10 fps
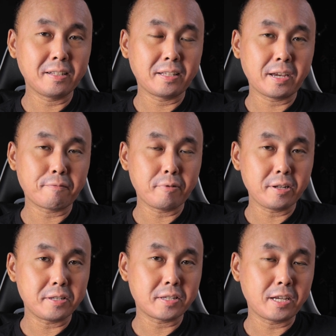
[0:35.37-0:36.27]
They have
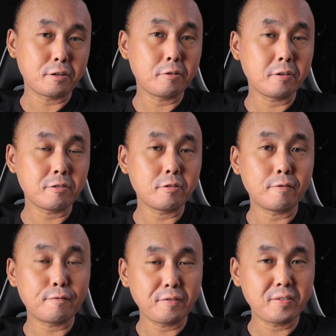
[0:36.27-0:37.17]
released a
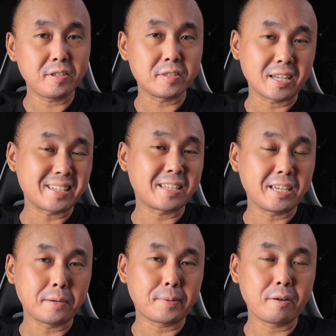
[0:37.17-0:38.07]

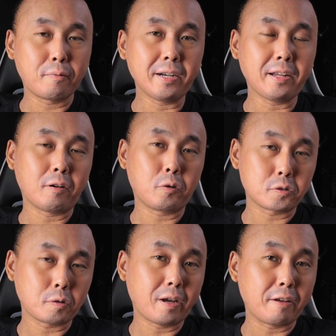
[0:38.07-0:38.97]
256GB one and
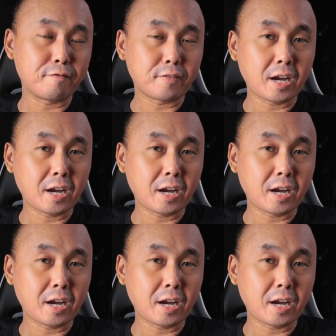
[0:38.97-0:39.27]
also a